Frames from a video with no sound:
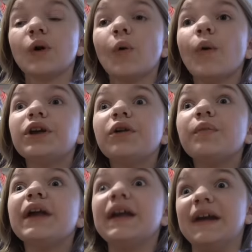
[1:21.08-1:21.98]
What do you
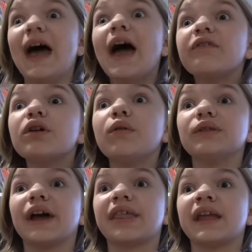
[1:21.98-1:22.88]
mean? Everyone
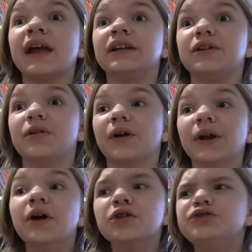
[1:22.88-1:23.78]
likes candy
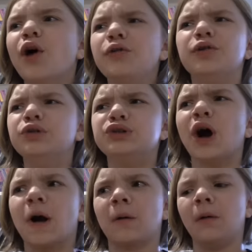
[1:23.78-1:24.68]
corn. Don't you,
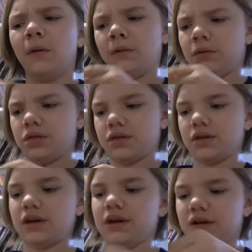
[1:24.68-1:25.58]
Charles?
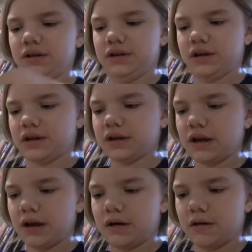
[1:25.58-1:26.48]
Here you
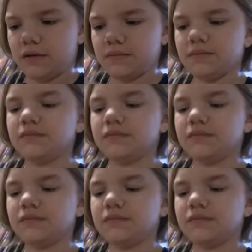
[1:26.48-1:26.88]
go.